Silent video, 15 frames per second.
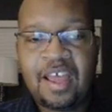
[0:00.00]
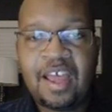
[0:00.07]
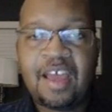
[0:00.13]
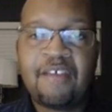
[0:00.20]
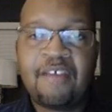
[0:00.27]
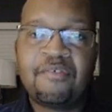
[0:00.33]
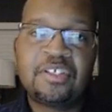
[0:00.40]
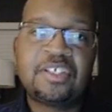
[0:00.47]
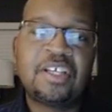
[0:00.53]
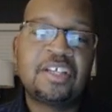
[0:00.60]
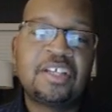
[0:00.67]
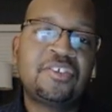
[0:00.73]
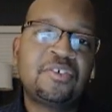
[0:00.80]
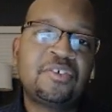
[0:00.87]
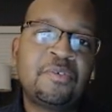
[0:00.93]
Ever
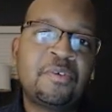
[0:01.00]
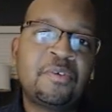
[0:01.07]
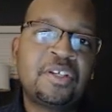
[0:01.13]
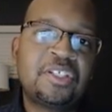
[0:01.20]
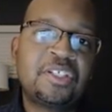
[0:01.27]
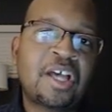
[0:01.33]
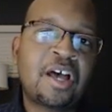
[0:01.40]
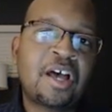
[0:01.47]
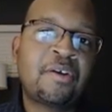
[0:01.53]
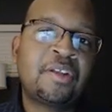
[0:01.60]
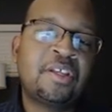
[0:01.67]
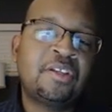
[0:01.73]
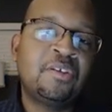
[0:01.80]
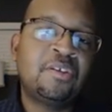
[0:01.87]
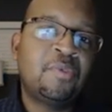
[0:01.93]
since you were a child
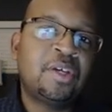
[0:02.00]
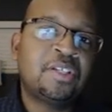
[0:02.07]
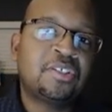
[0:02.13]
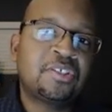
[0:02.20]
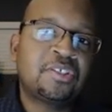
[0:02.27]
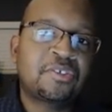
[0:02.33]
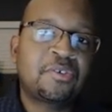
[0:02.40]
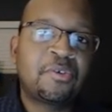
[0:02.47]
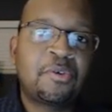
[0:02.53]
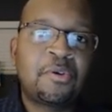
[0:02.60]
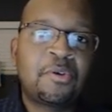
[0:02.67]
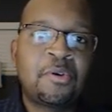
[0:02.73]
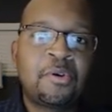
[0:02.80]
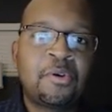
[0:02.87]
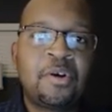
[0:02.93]
and you went to
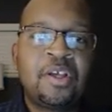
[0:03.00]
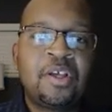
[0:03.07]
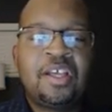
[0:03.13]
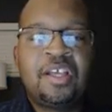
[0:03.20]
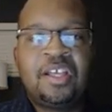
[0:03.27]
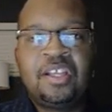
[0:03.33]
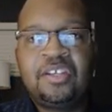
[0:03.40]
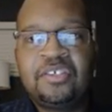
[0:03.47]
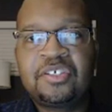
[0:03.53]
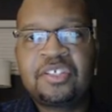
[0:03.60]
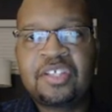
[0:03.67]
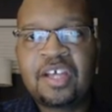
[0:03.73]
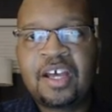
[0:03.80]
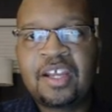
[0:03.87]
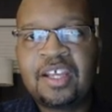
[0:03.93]
school and you
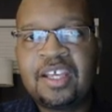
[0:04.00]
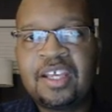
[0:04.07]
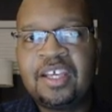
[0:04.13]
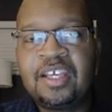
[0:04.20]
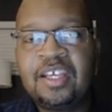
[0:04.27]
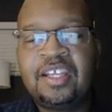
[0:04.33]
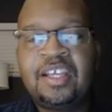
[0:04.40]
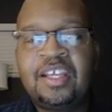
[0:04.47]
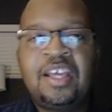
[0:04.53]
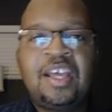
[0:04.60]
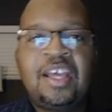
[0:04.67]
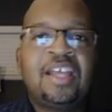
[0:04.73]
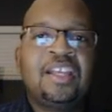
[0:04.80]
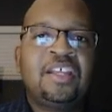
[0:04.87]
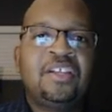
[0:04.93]
studied,
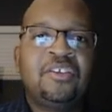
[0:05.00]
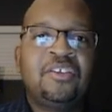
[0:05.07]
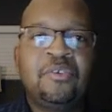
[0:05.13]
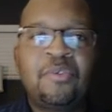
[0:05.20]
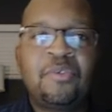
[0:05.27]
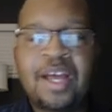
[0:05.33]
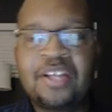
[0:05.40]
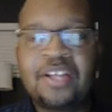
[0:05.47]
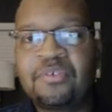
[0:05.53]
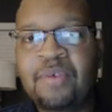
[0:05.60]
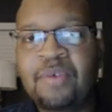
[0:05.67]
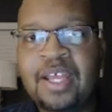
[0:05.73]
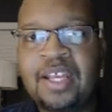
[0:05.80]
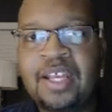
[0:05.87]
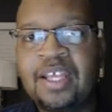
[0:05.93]
and then you
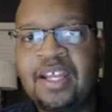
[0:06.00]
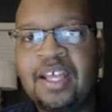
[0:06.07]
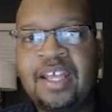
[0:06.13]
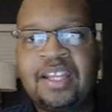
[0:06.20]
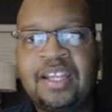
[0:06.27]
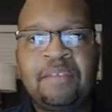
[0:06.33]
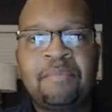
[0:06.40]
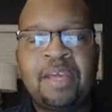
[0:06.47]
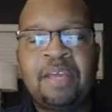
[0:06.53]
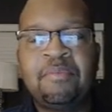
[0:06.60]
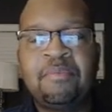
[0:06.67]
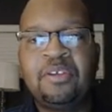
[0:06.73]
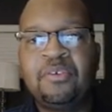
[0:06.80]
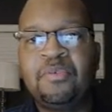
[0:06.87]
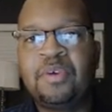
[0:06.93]
graduated, and then
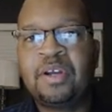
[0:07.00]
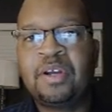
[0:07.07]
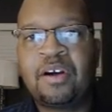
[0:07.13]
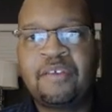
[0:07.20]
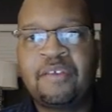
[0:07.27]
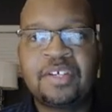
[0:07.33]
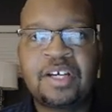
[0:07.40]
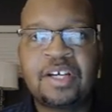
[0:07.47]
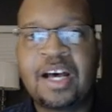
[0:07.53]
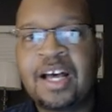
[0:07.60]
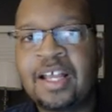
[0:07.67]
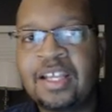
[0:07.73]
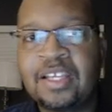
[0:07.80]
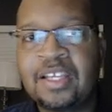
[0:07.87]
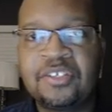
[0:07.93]
maybe you went off to
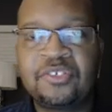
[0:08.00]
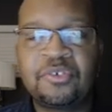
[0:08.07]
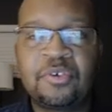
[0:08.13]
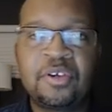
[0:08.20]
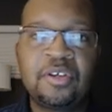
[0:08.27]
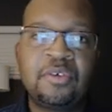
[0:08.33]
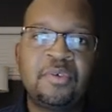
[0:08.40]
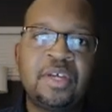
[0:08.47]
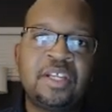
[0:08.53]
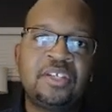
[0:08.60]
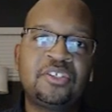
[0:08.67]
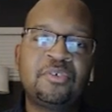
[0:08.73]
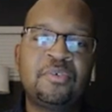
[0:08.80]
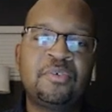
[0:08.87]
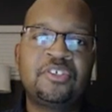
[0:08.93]
college, or you went
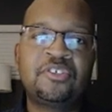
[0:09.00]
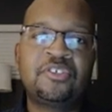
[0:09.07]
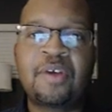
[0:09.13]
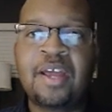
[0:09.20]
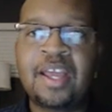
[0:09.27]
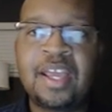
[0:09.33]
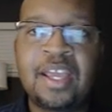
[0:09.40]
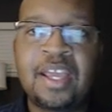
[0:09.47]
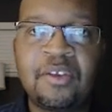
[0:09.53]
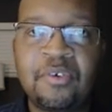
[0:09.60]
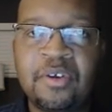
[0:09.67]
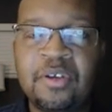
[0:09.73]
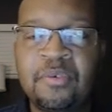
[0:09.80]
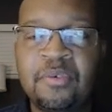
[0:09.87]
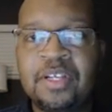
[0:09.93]
into a trade,
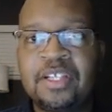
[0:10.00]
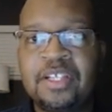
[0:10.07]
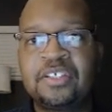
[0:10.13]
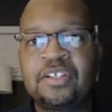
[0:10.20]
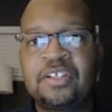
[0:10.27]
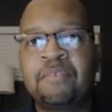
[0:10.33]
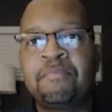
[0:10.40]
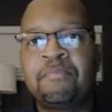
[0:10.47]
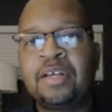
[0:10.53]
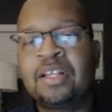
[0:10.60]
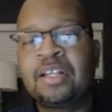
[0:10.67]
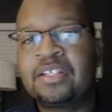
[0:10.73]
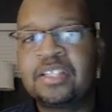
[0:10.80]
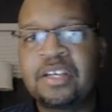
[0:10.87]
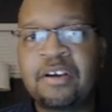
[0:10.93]
or you went into the
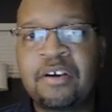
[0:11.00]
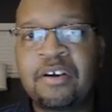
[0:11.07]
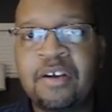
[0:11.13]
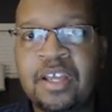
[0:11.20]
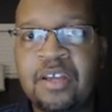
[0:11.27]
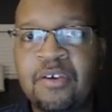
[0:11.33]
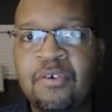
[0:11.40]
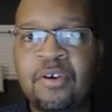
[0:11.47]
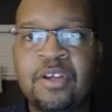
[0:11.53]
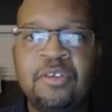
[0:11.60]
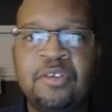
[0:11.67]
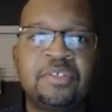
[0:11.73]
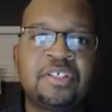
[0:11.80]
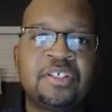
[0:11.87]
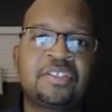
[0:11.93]
military, or
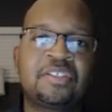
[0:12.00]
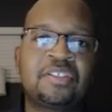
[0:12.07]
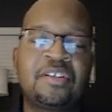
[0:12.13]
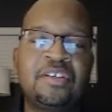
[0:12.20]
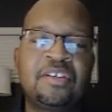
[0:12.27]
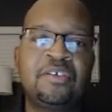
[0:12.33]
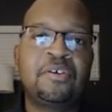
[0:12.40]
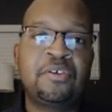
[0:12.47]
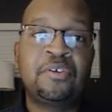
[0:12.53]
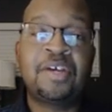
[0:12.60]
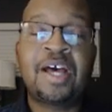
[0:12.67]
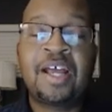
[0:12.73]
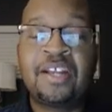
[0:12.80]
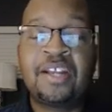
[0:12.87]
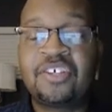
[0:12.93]
you just, you know, you
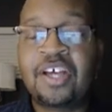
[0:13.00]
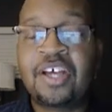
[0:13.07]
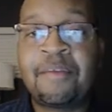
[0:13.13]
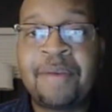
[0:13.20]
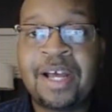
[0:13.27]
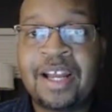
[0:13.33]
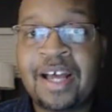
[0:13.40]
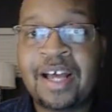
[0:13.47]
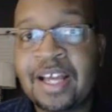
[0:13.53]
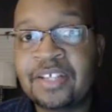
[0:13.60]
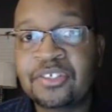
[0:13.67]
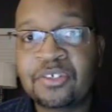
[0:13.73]
got a job out of high